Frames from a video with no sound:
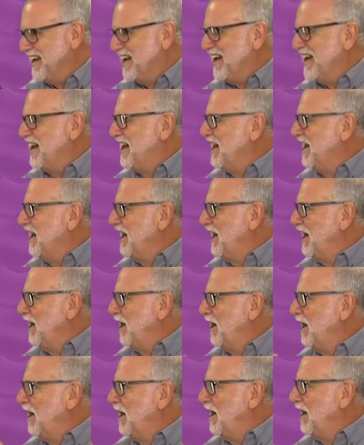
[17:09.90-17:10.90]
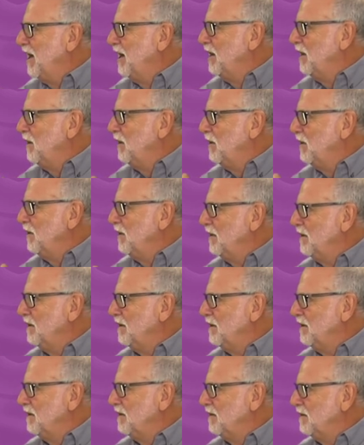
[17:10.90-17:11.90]

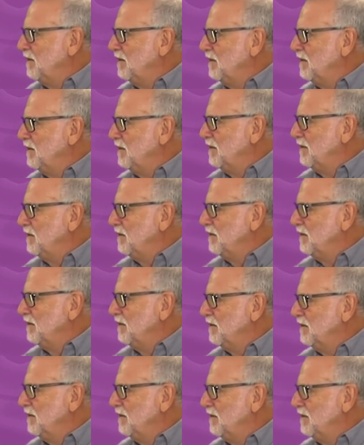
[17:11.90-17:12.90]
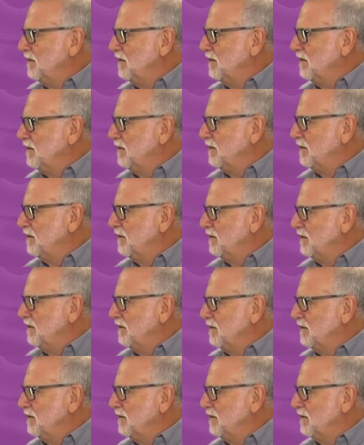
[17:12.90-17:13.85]
(silent)